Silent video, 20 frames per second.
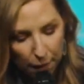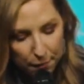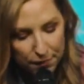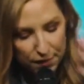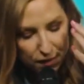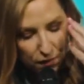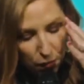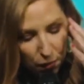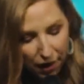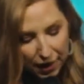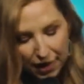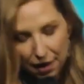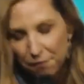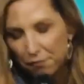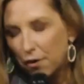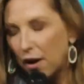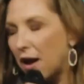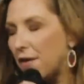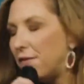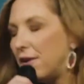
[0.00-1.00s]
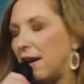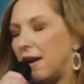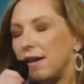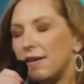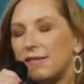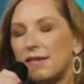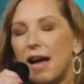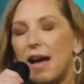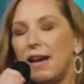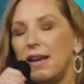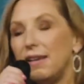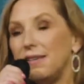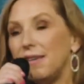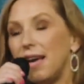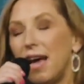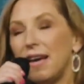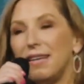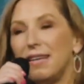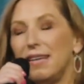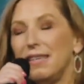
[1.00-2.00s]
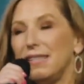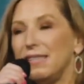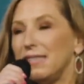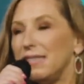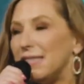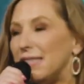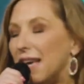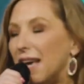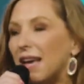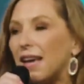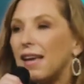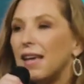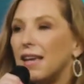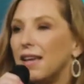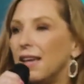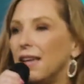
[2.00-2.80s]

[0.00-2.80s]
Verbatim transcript: I'm sweaty after having an anxiety attack and getting sick,